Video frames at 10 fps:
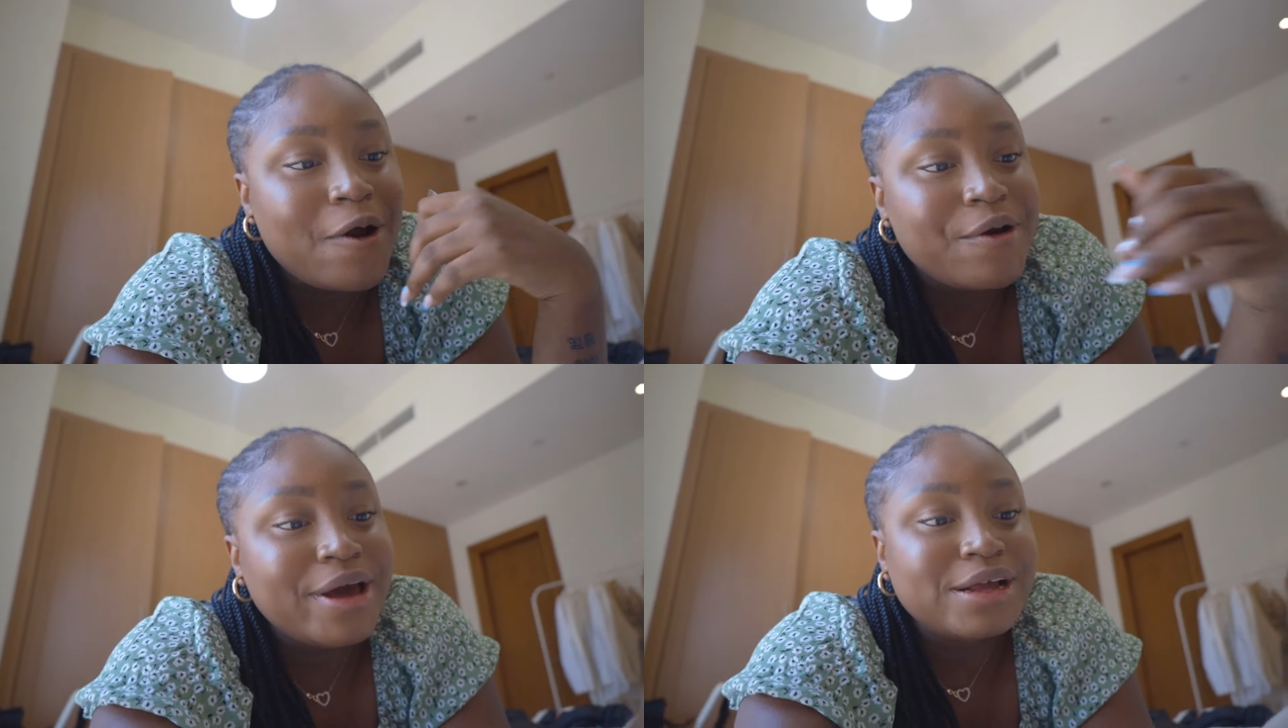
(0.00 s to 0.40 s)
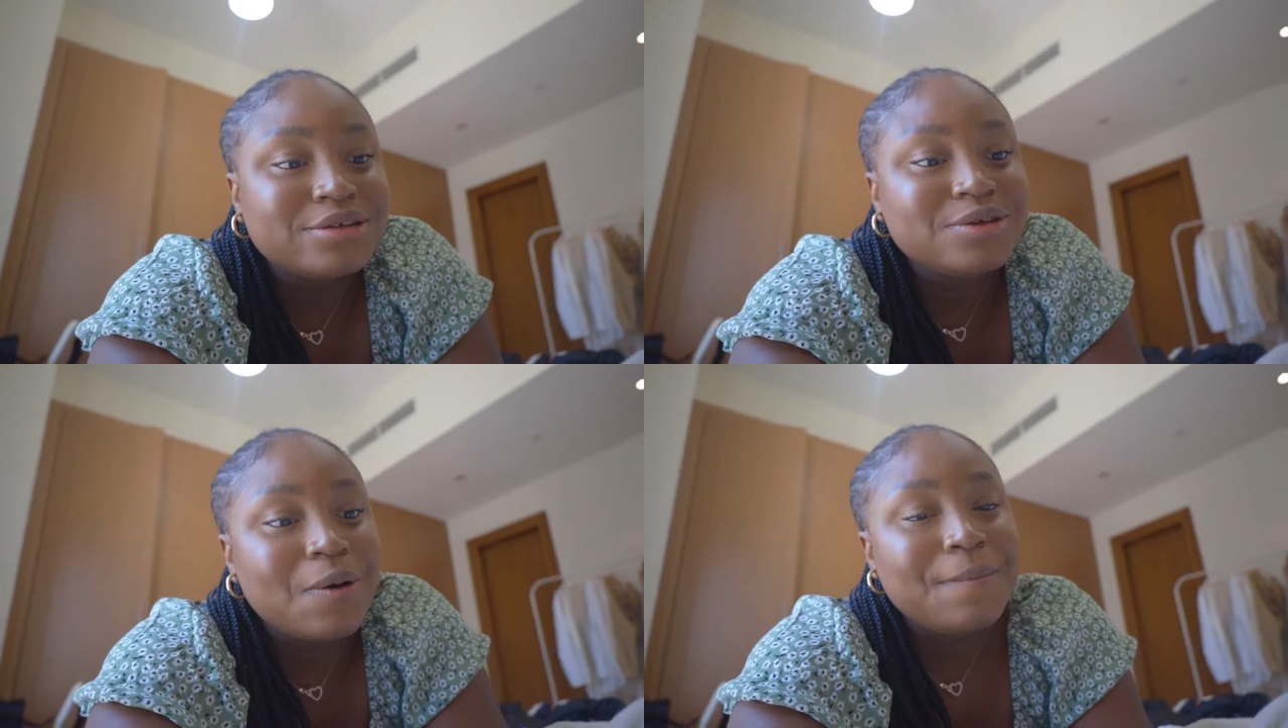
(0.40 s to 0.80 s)
Alright, I
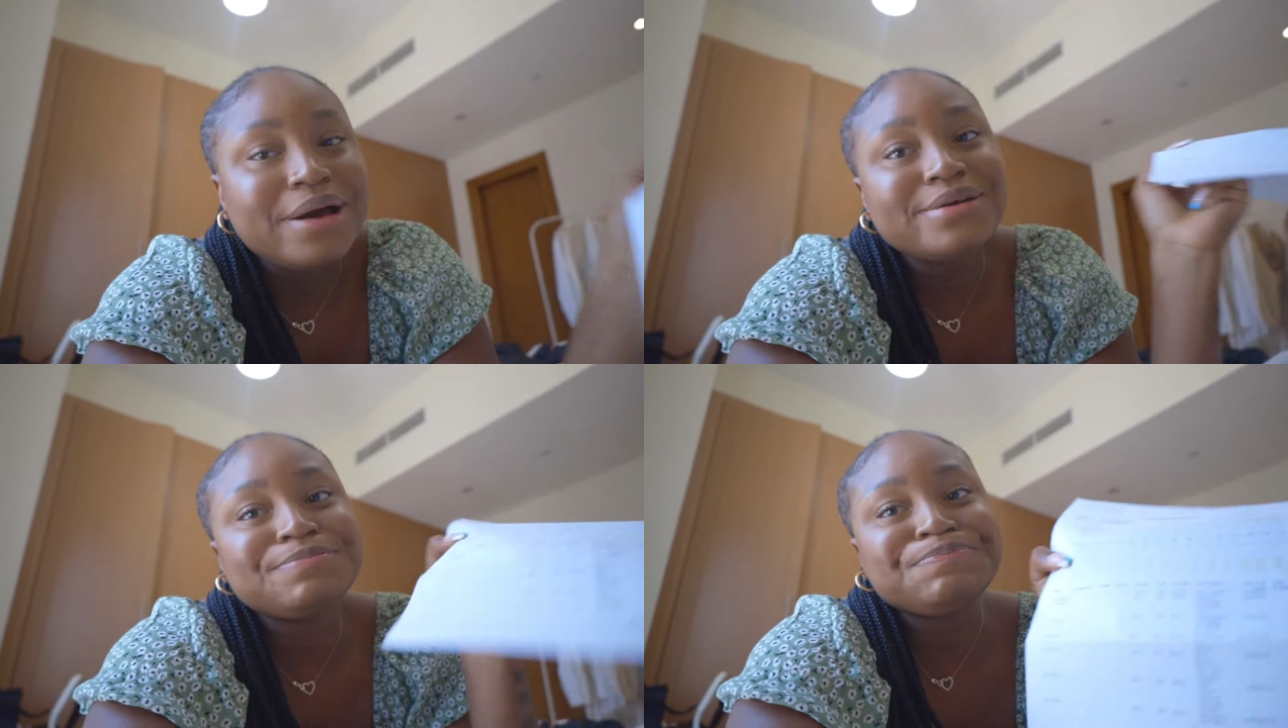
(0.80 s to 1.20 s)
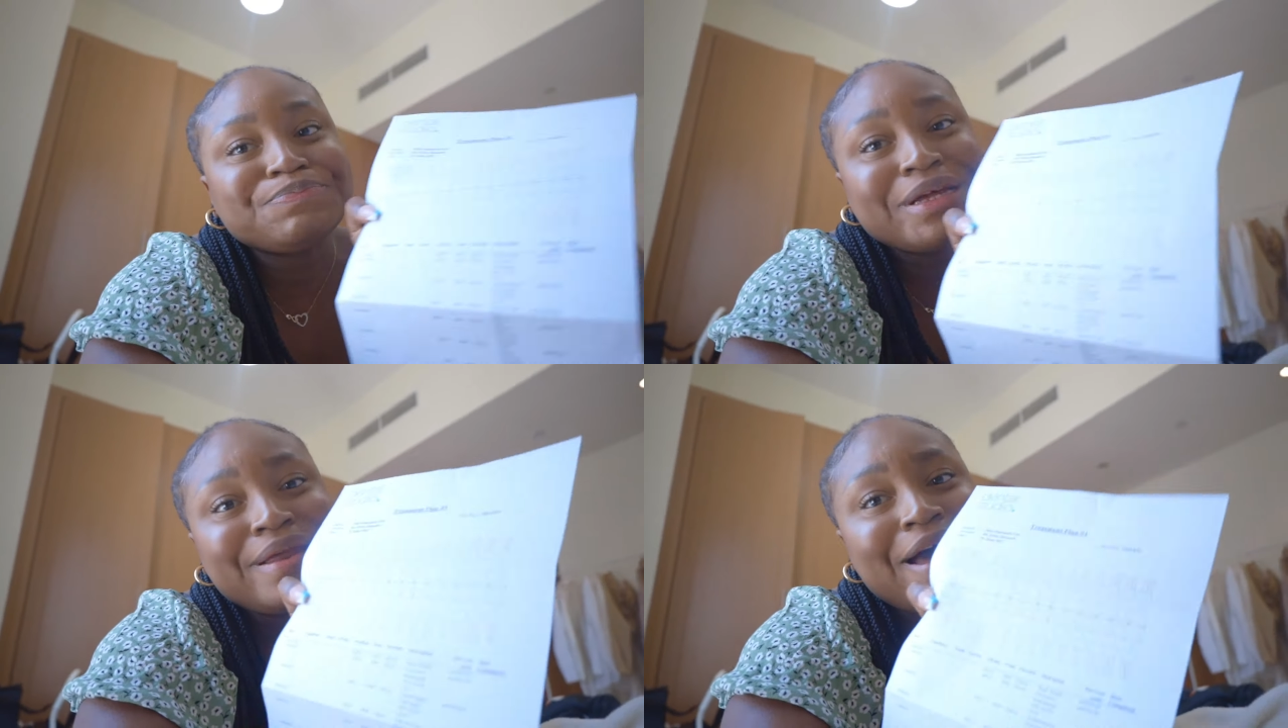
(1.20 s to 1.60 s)
just got back
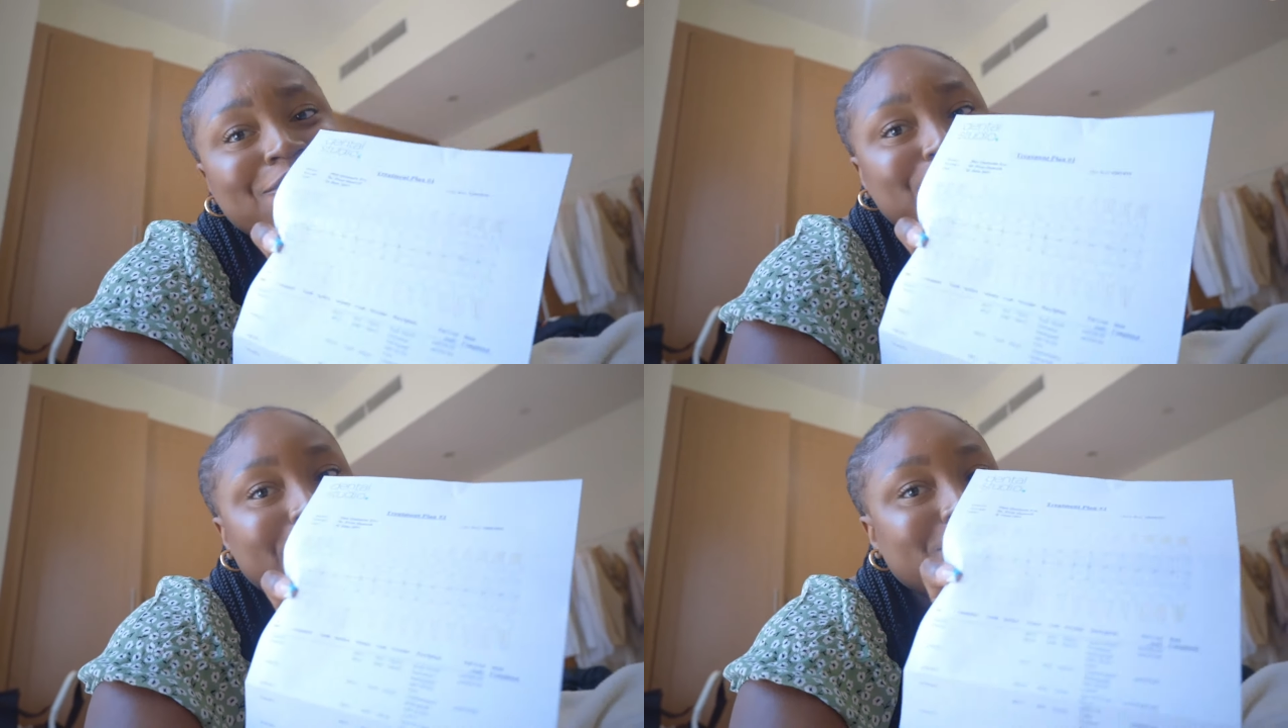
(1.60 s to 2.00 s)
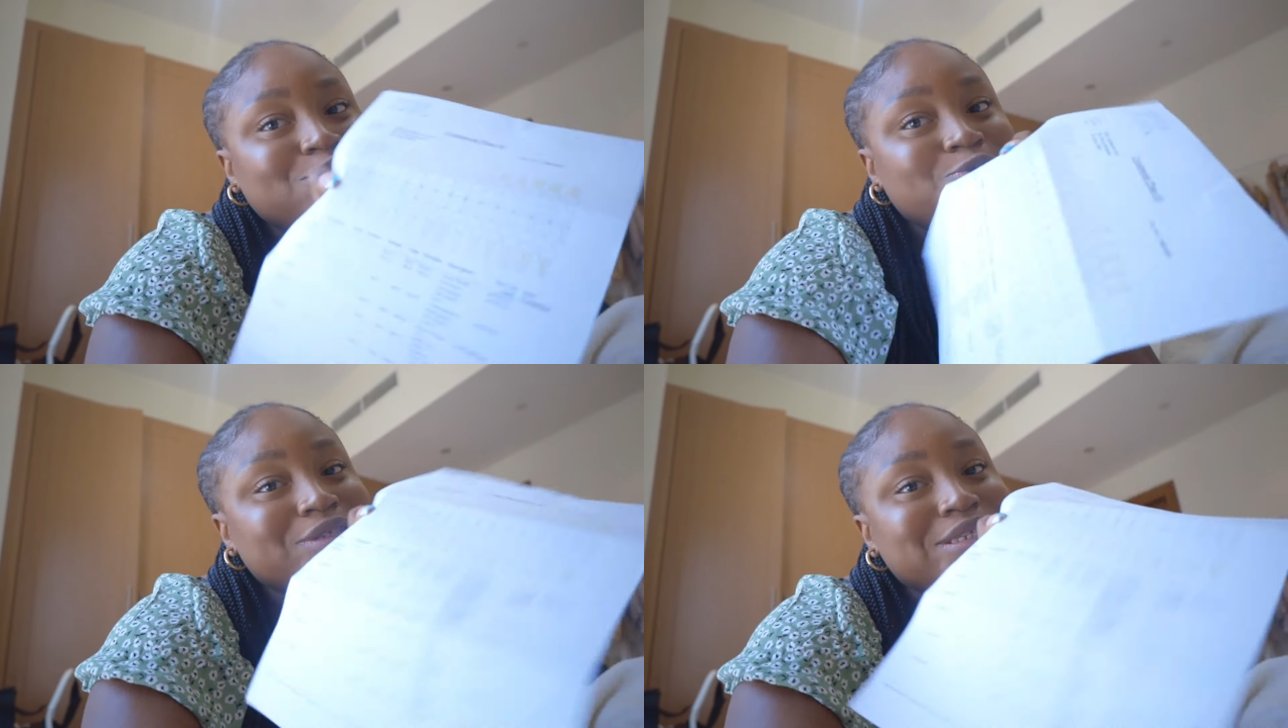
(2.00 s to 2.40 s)
and I have my
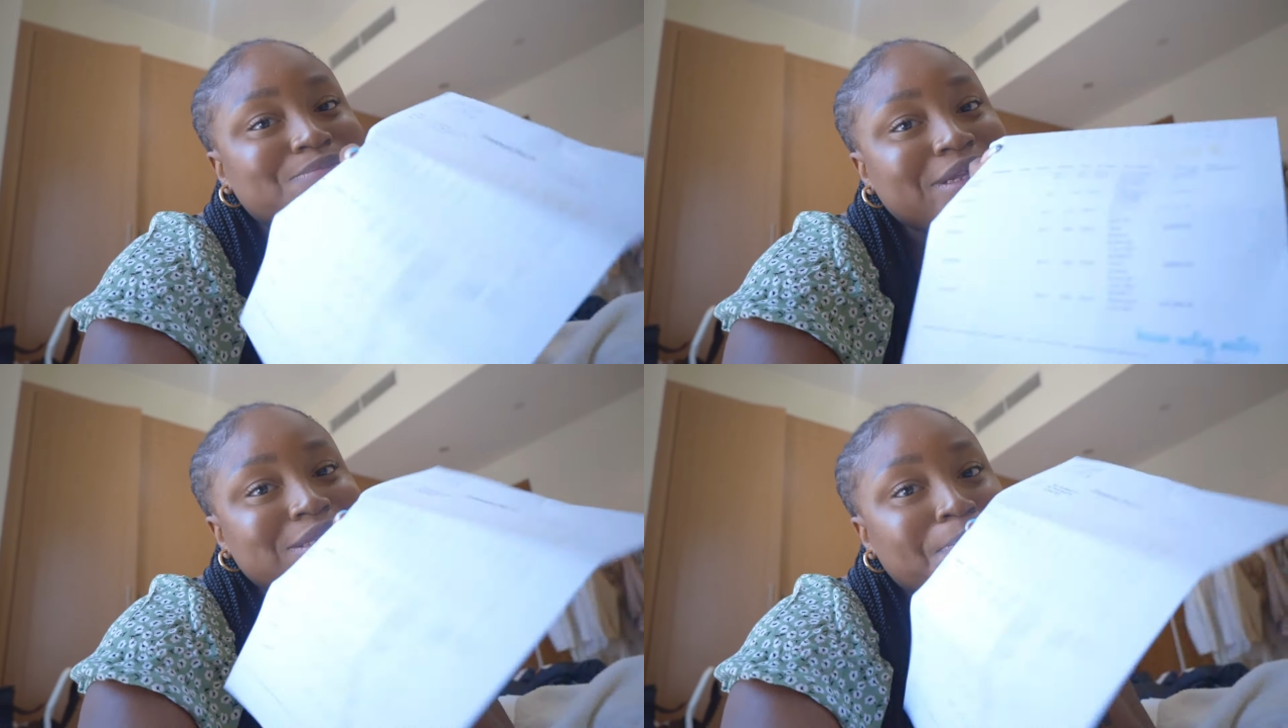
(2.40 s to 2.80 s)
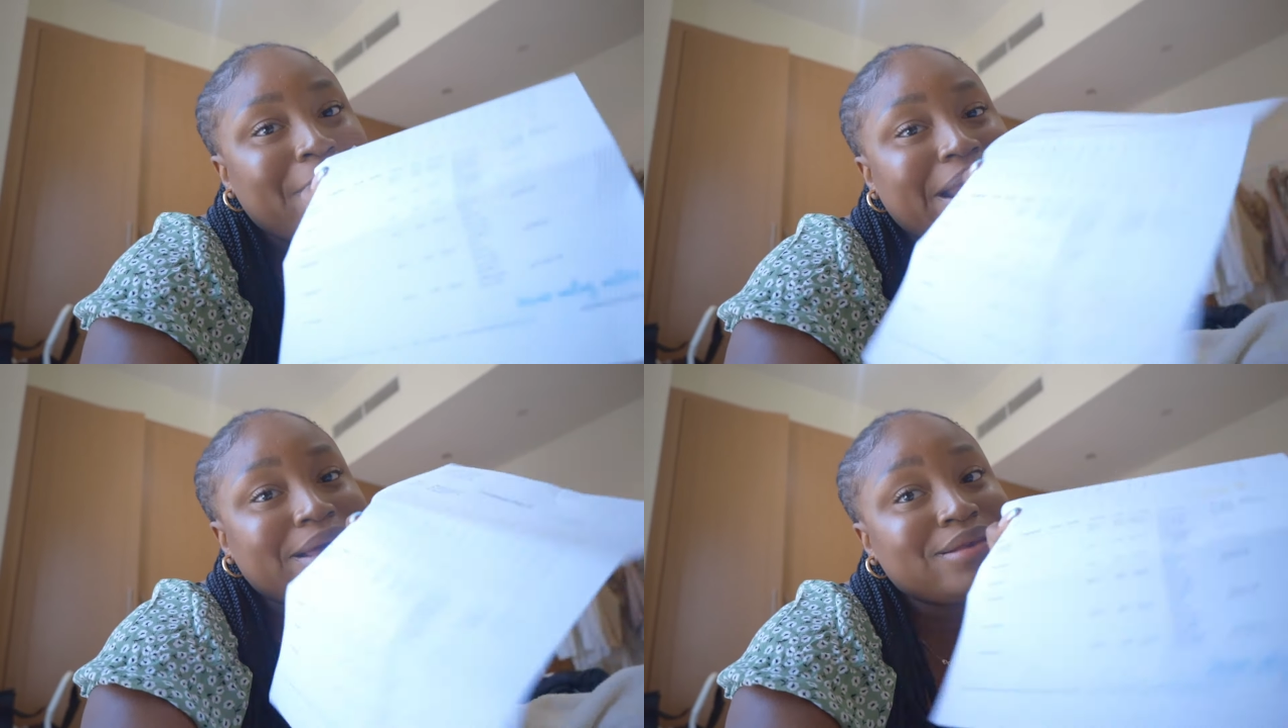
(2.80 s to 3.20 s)
treatment
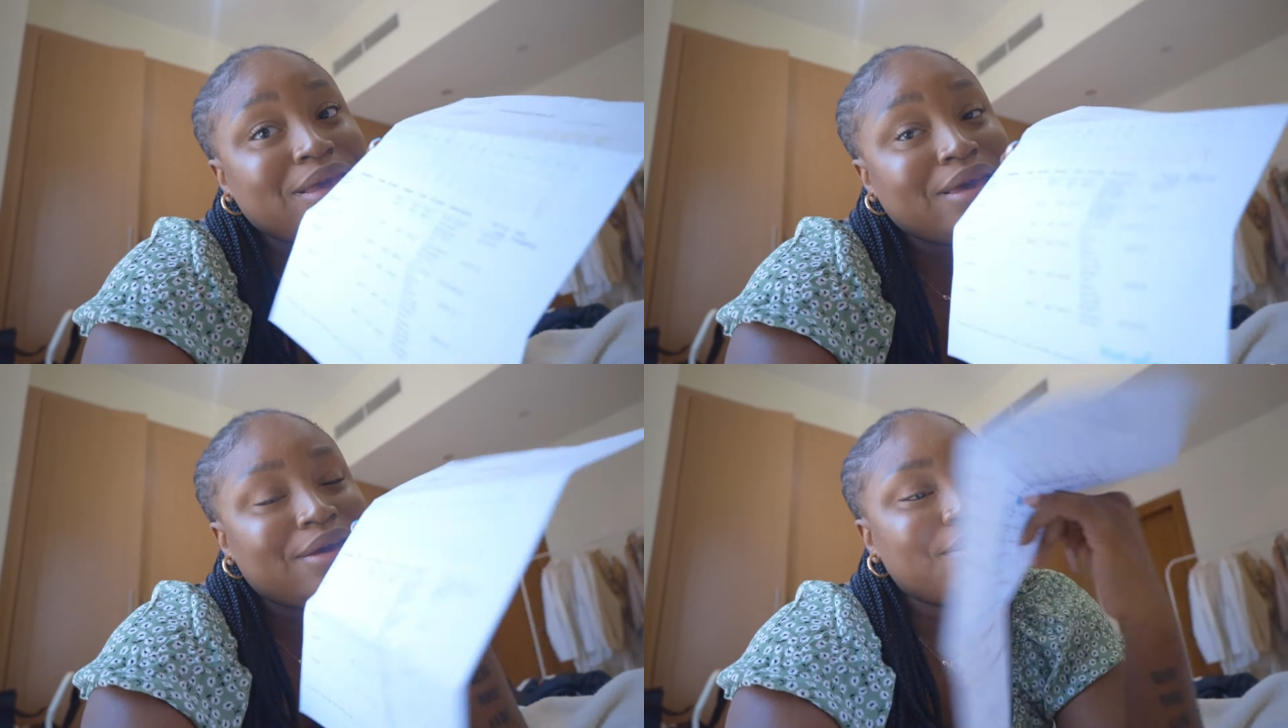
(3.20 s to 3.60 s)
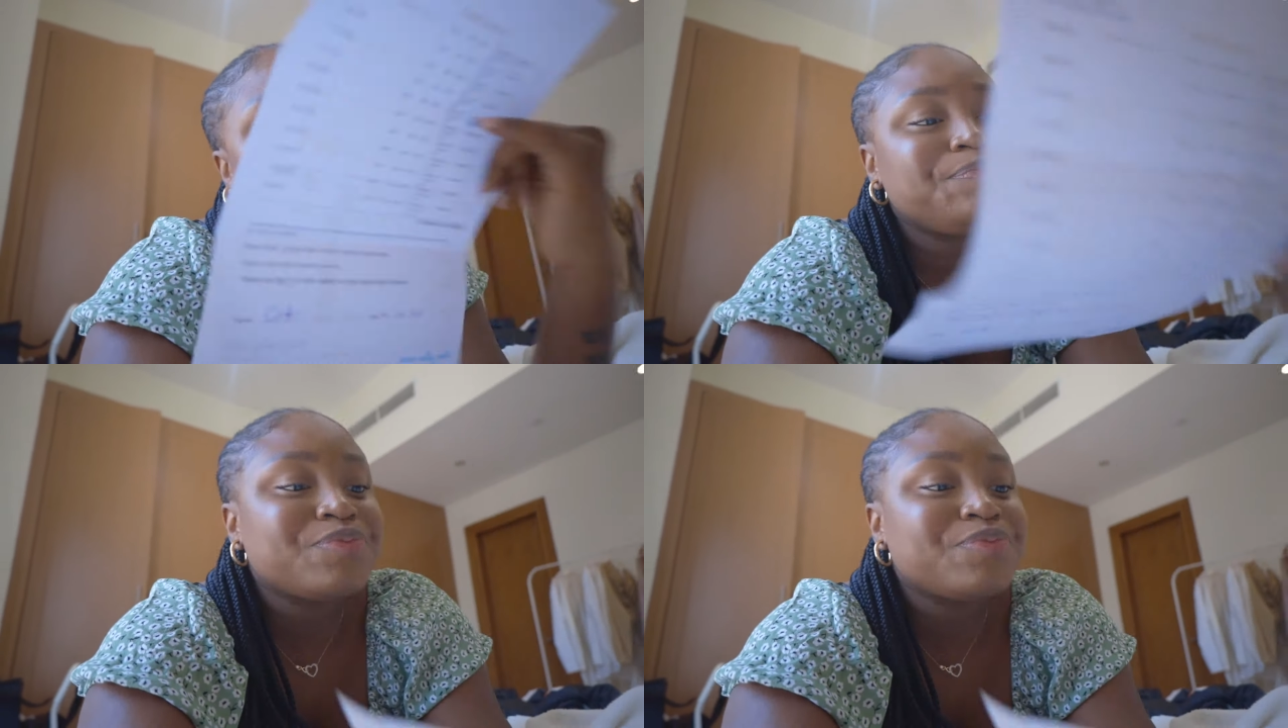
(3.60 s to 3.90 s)
plan here,